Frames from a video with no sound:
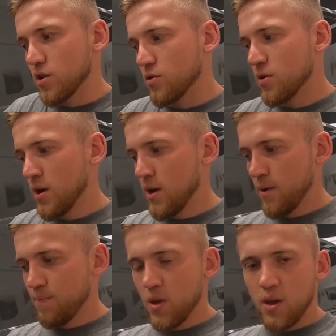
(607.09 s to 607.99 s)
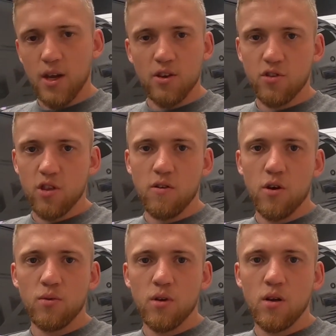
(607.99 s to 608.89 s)
So each to their
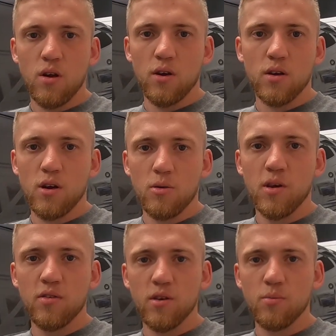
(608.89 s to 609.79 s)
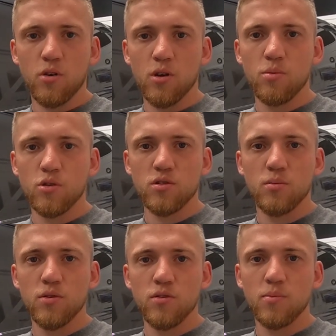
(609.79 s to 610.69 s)
own. Like I'm easy, I'm not going to push
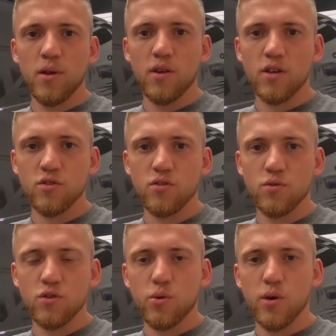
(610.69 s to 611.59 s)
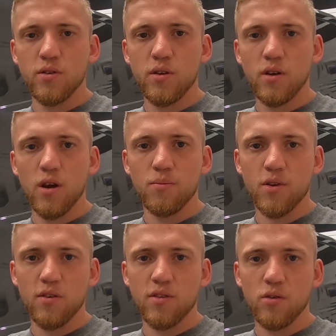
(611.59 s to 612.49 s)
someone to spend an extra 200 quid
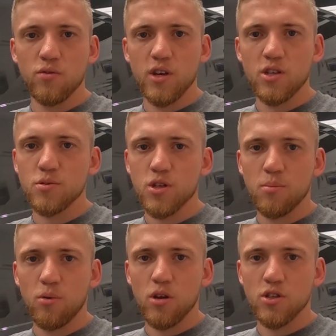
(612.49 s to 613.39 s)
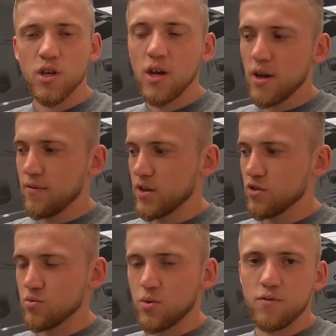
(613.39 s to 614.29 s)
to get a single stage machine polish. If they
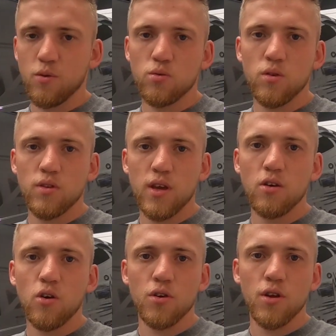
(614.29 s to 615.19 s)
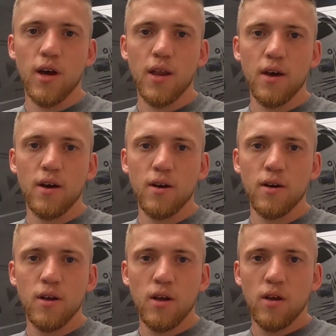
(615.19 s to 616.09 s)
just want a full decon
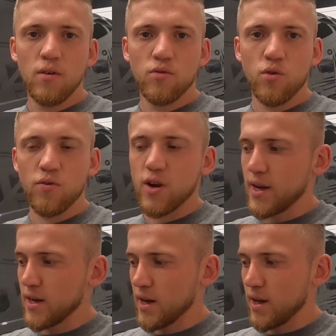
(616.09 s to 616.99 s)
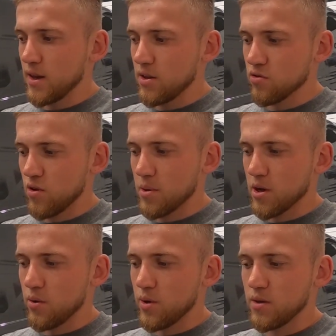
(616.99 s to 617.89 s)
and sort of clean and then a
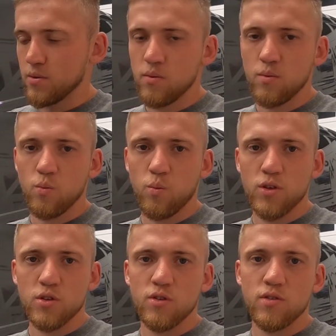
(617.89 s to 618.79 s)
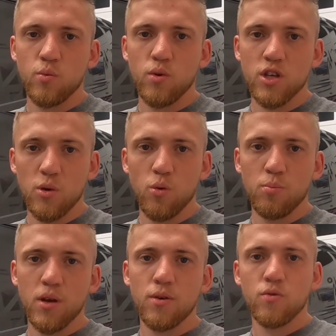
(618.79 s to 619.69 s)
ceramic coating, which it
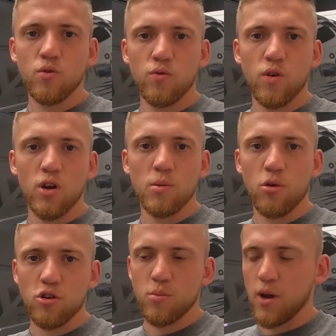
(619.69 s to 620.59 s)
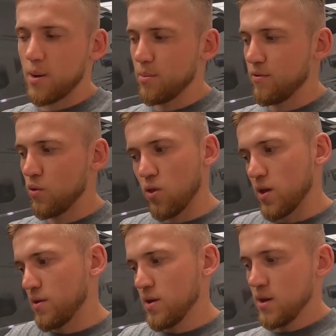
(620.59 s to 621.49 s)
would be sort of lightly polished by hand before,
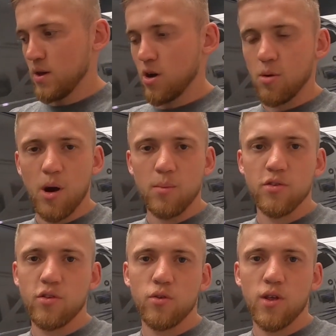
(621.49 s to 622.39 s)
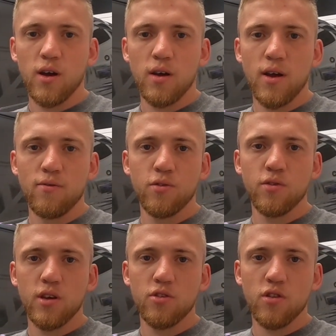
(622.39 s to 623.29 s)
then I'm happy to do that.
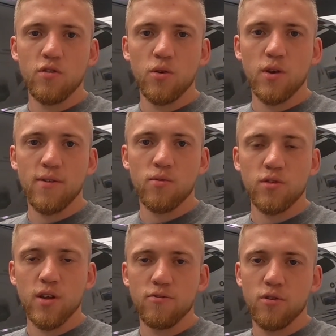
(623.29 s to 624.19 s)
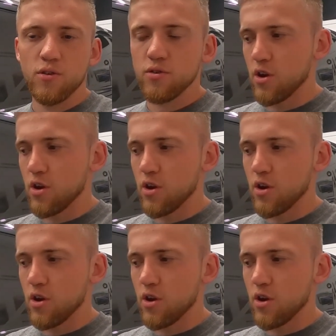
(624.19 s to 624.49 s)
Everyone's each their own and everyone's different.